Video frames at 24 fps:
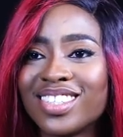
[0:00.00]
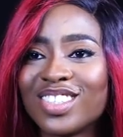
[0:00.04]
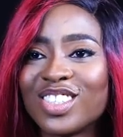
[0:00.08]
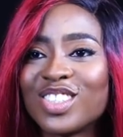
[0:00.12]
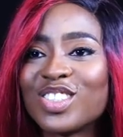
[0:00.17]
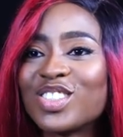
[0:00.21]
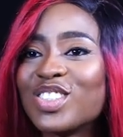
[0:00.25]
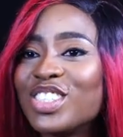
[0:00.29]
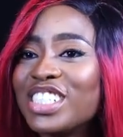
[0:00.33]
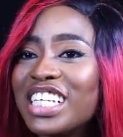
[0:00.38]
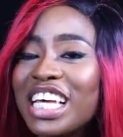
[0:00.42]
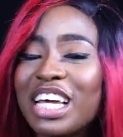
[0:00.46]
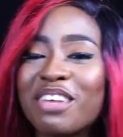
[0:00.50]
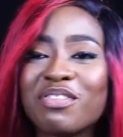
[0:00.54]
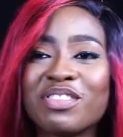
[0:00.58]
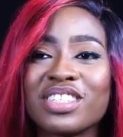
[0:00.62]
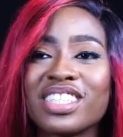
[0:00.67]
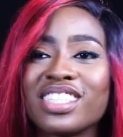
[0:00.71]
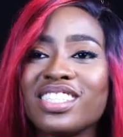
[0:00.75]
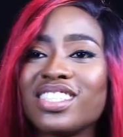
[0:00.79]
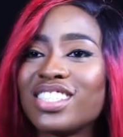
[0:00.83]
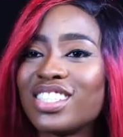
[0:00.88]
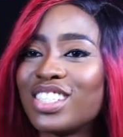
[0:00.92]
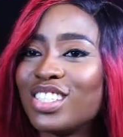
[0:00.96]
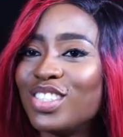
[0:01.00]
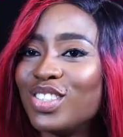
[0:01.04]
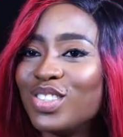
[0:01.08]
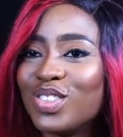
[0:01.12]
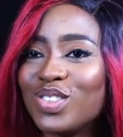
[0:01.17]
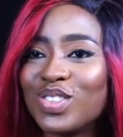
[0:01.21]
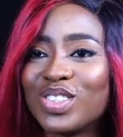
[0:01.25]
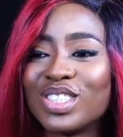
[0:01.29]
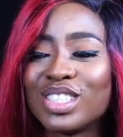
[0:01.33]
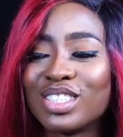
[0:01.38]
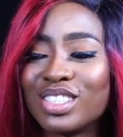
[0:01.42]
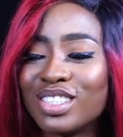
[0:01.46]
She's doing everything she can
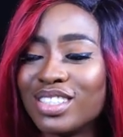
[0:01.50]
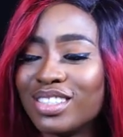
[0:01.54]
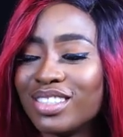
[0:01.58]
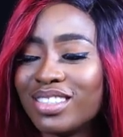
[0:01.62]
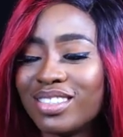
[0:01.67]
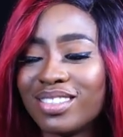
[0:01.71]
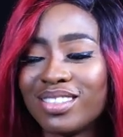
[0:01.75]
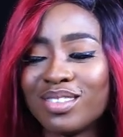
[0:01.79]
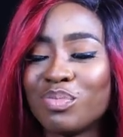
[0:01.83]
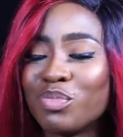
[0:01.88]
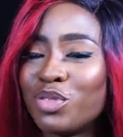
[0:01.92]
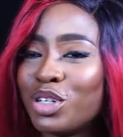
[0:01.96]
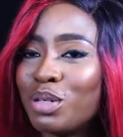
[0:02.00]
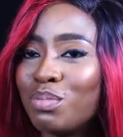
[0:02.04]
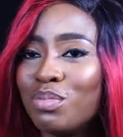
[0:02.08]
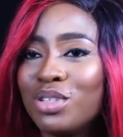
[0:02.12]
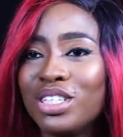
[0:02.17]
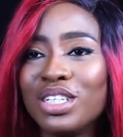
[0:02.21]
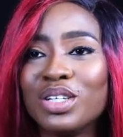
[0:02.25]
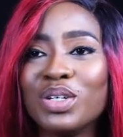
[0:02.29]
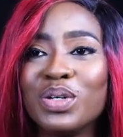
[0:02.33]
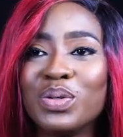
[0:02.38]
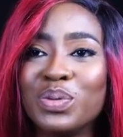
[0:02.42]
do to bring money